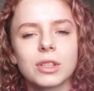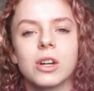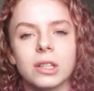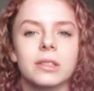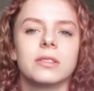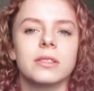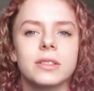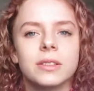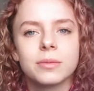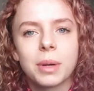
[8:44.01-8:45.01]
colours
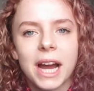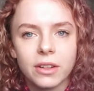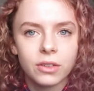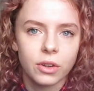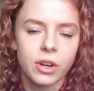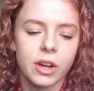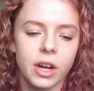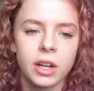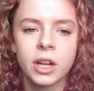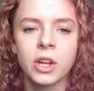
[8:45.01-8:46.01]
and patterns on her